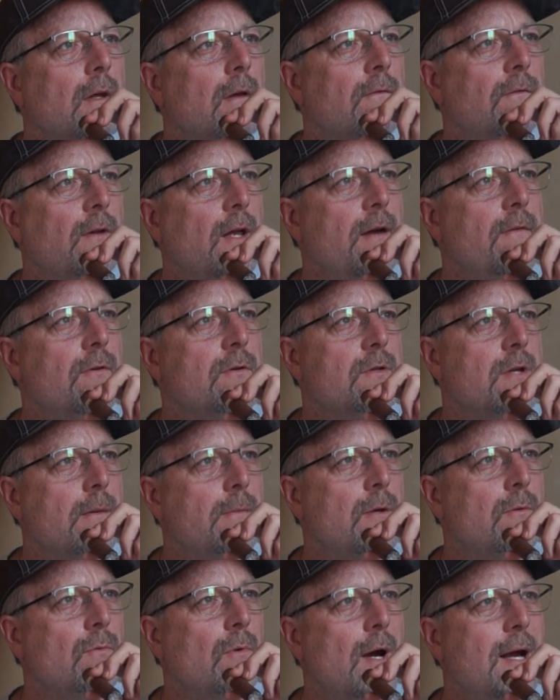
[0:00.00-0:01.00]
Flavors, I
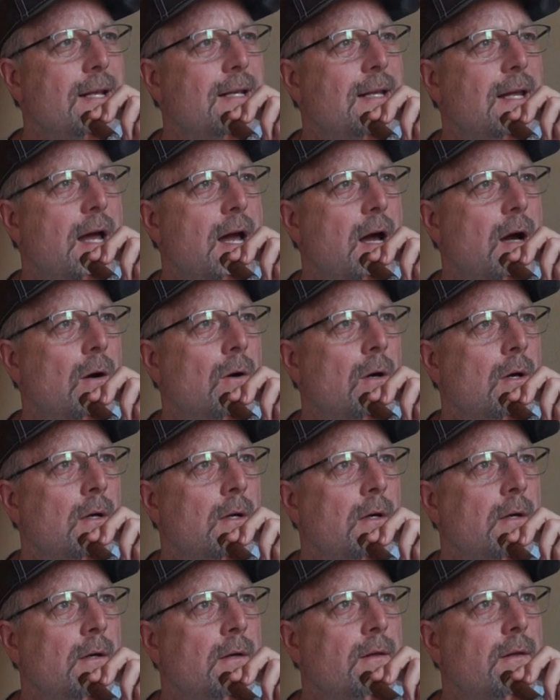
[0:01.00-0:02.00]
mean, right now
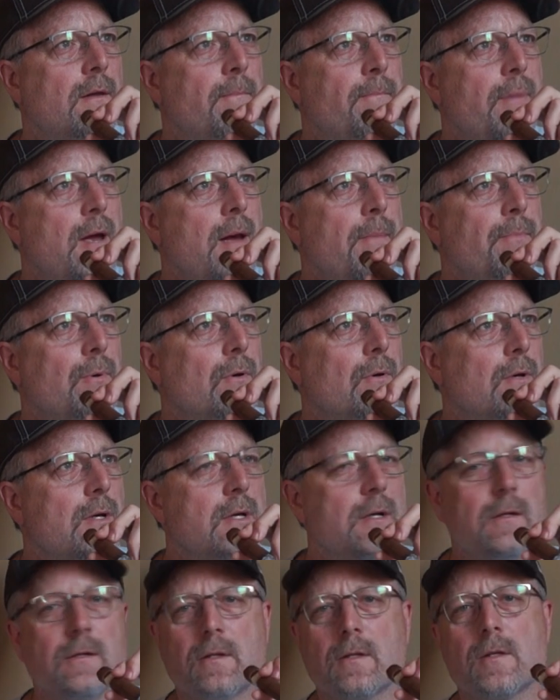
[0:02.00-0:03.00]
the pepper
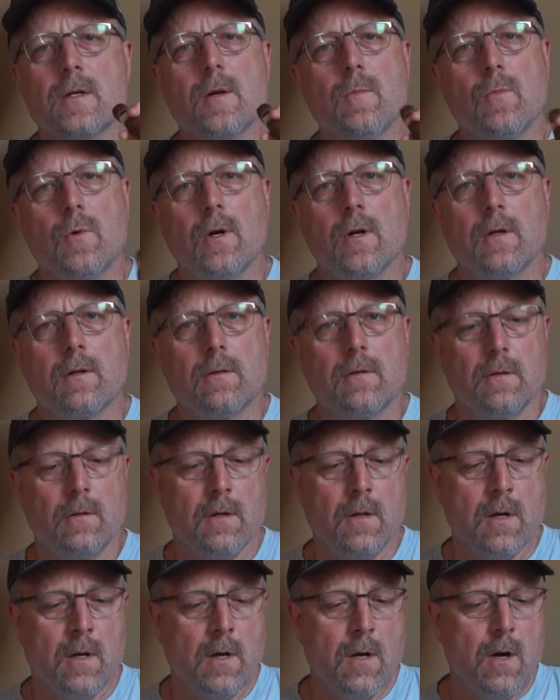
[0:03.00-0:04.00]
is somewhat
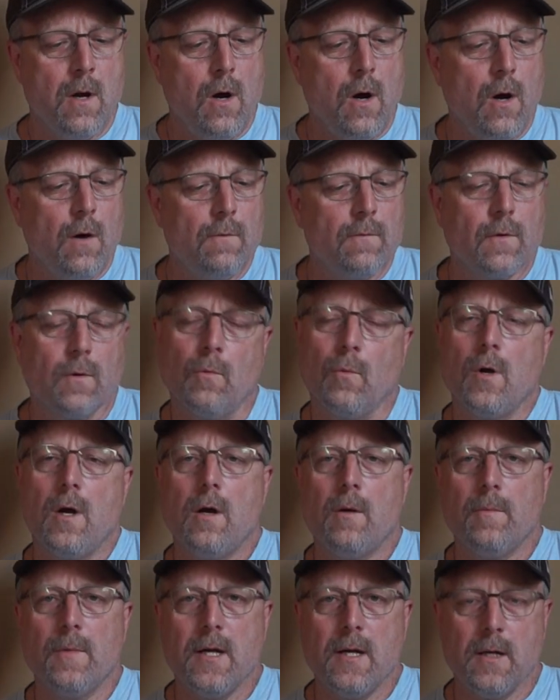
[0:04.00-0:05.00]

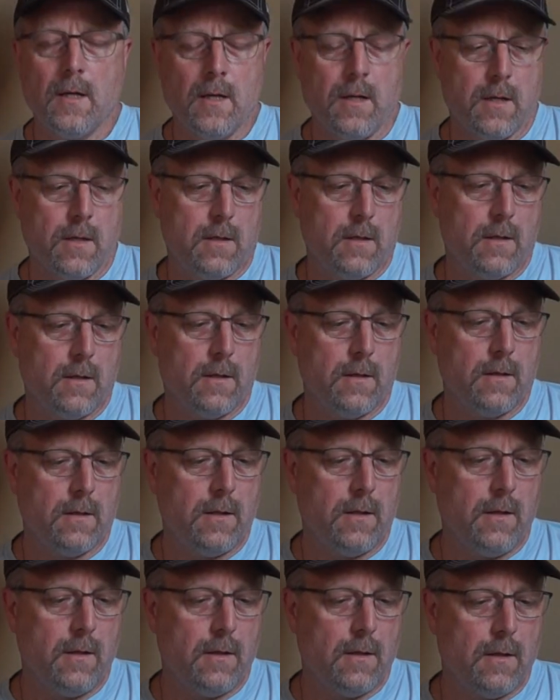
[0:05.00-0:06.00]
overwhelming
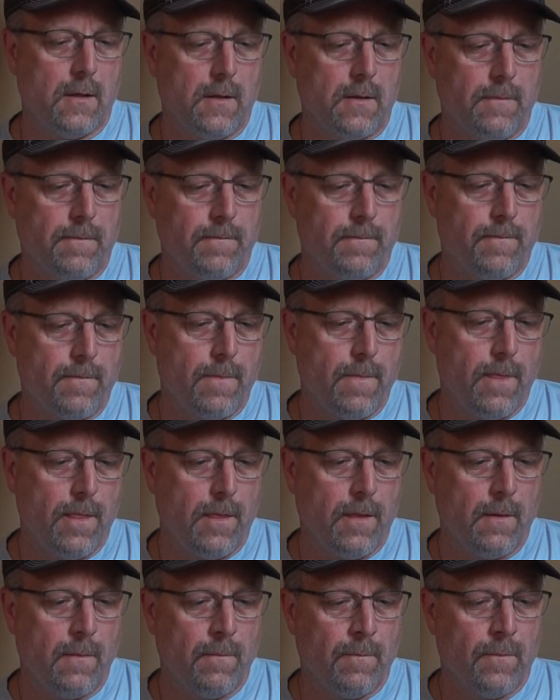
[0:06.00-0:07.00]
the
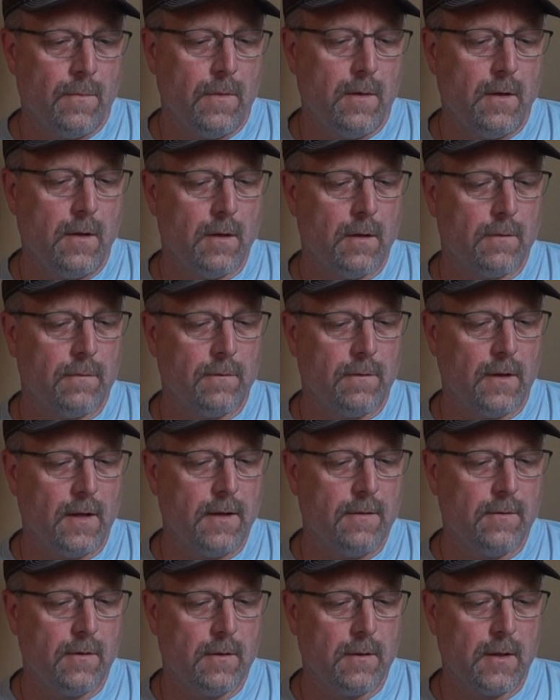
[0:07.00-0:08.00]
other
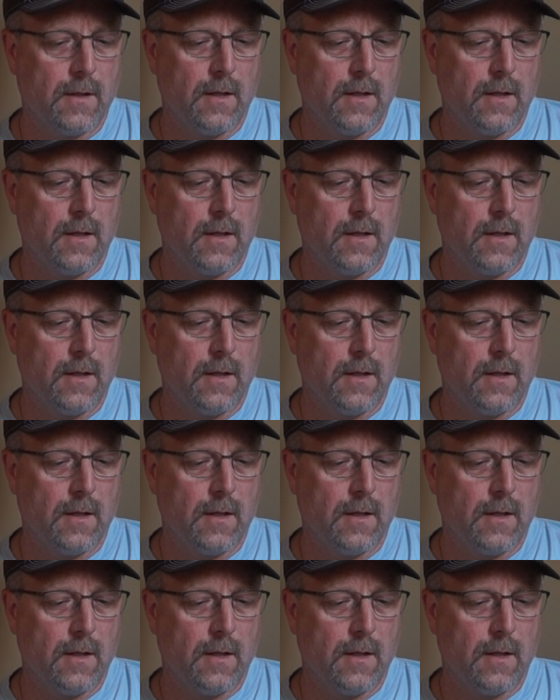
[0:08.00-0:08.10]
flavor.